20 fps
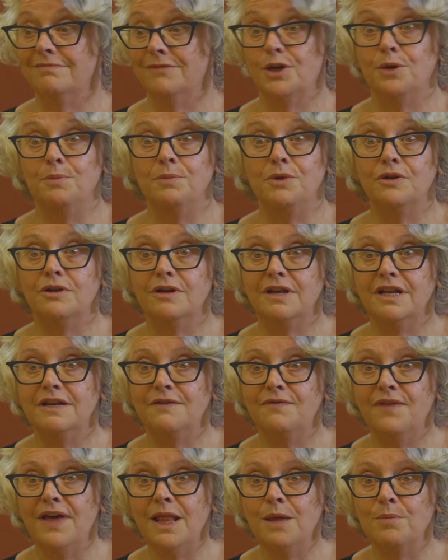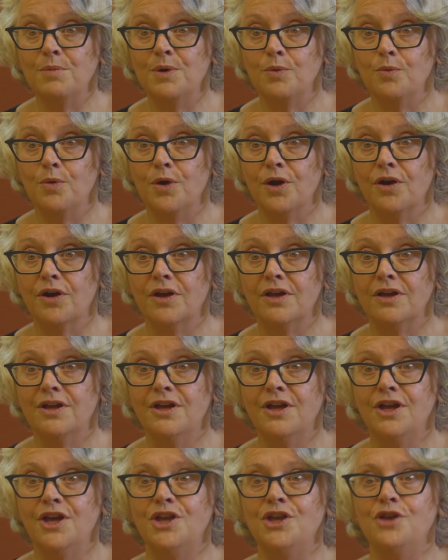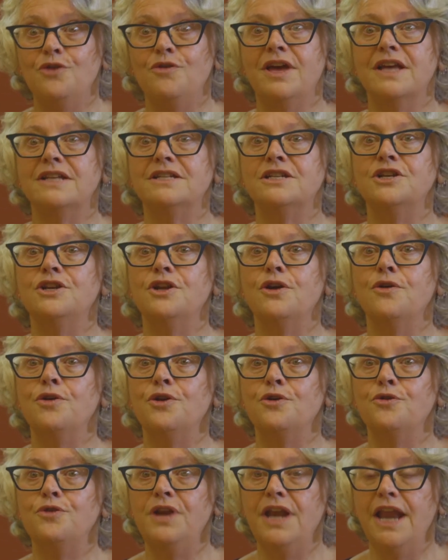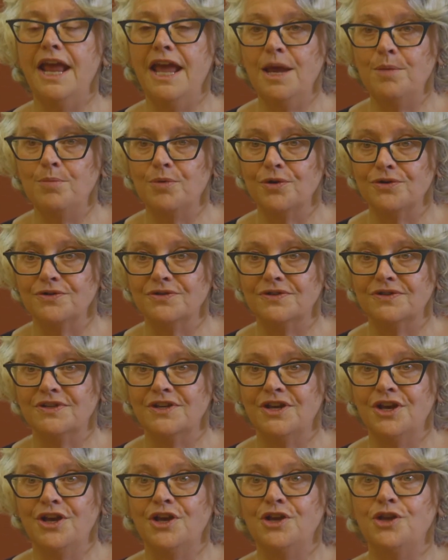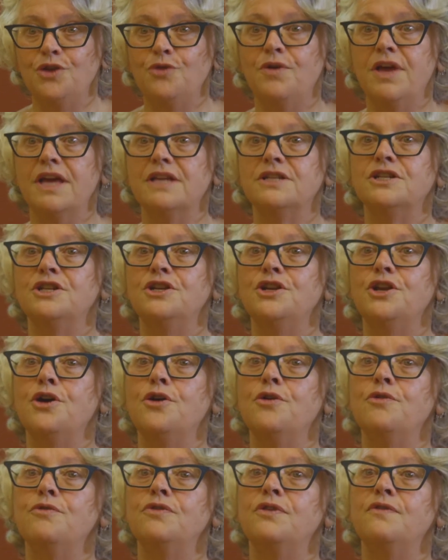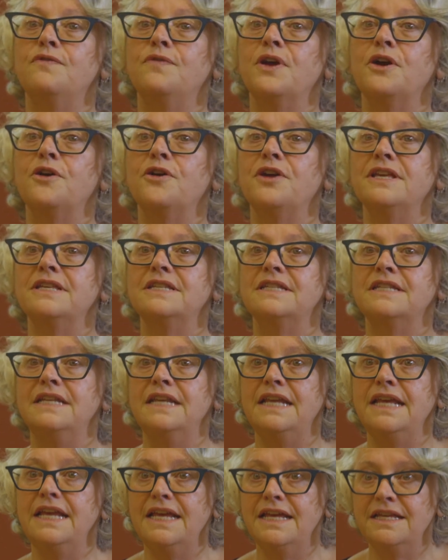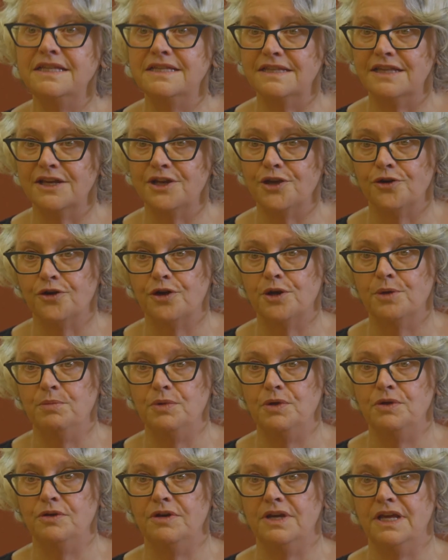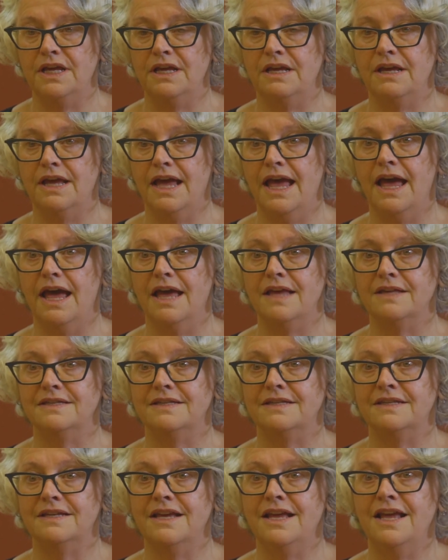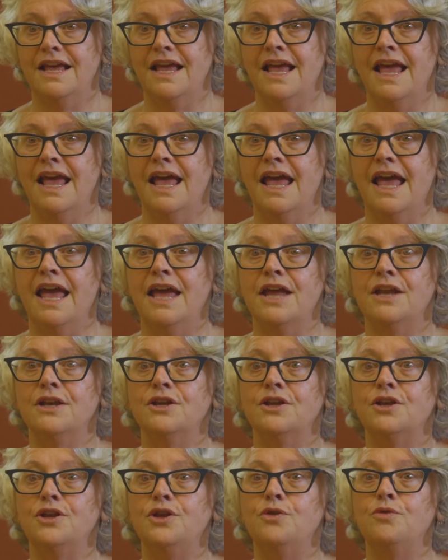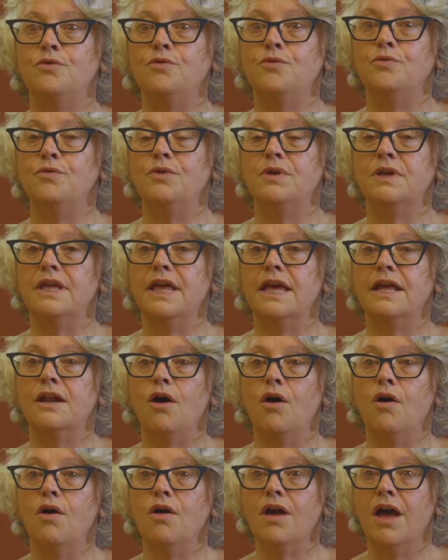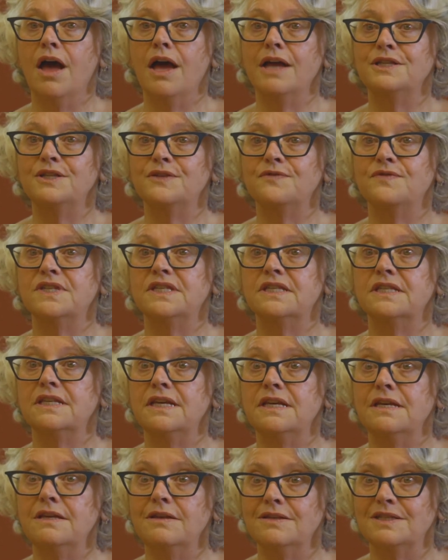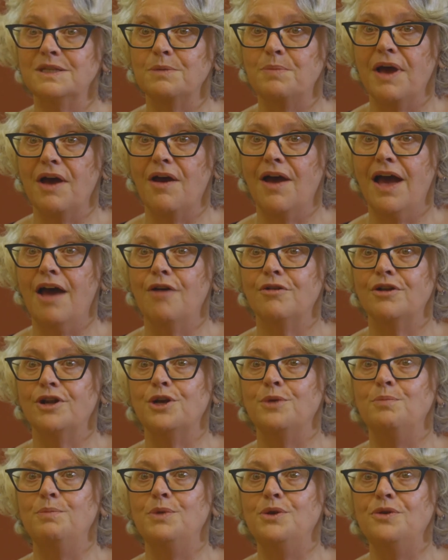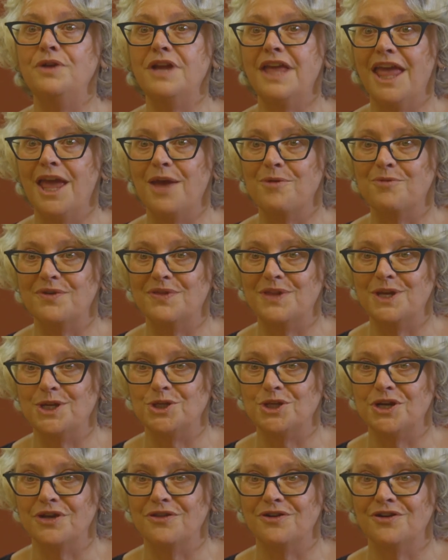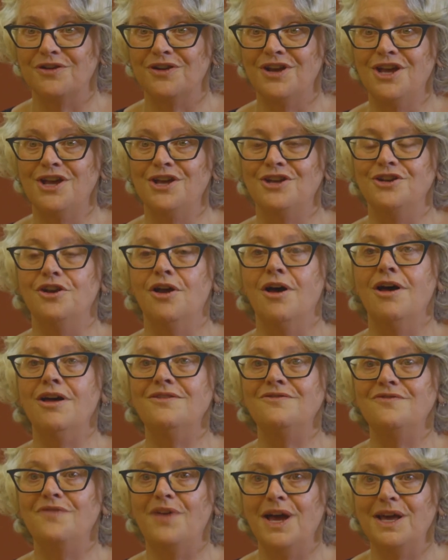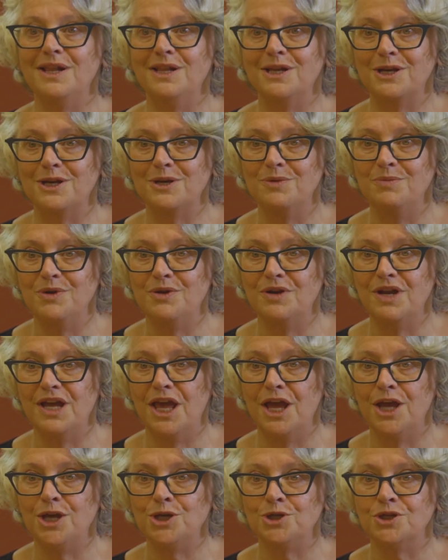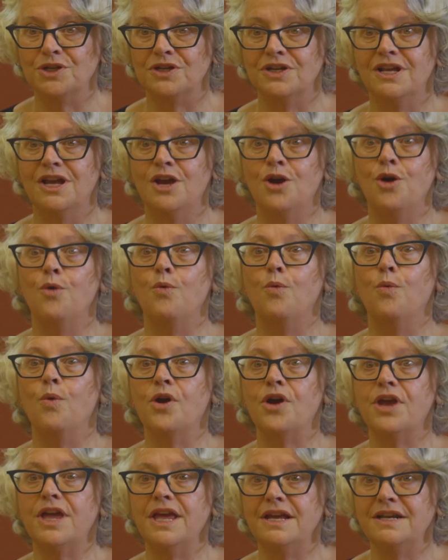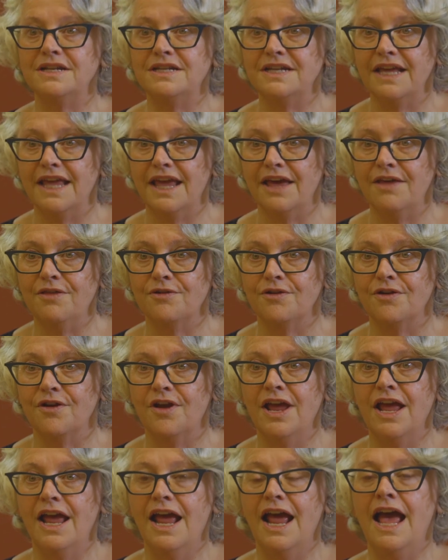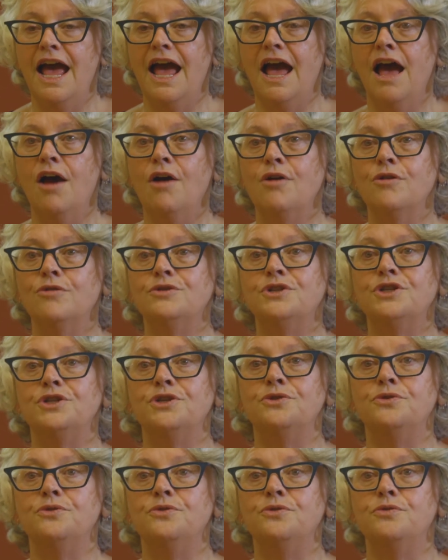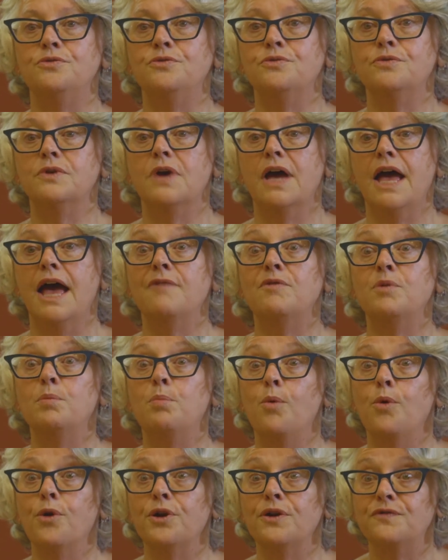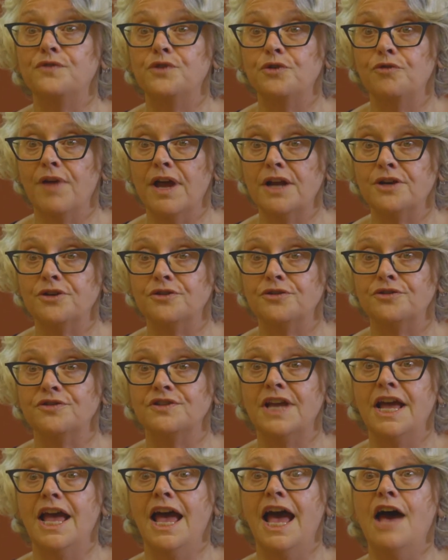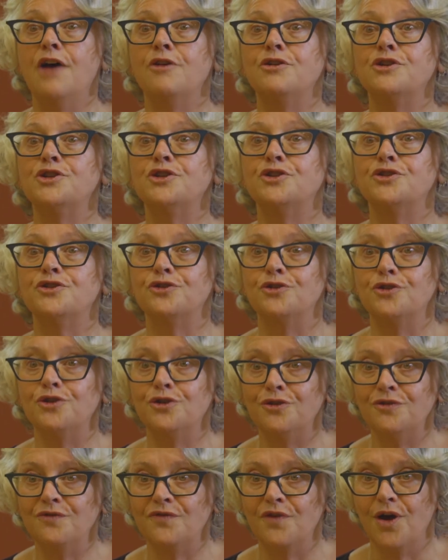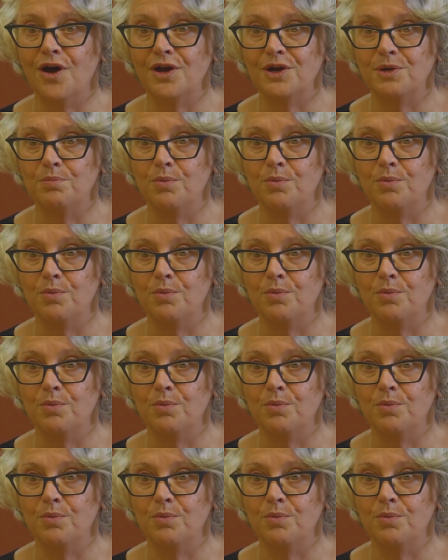community development work. You get to know your neighbors. You get to know the various needs that your community has. And you get all kinds of skills about how to communicate with each other, nonviolent communication, working together, how to have a board of directors, how to serve on a